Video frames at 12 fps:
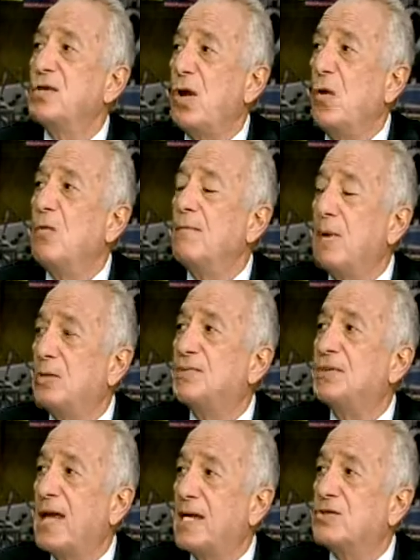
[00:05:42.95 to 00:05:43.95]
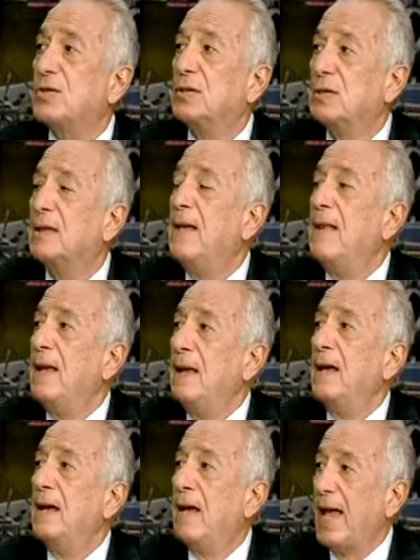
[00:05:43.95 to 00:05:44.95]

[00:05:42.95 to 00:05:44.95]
to own multinational uh,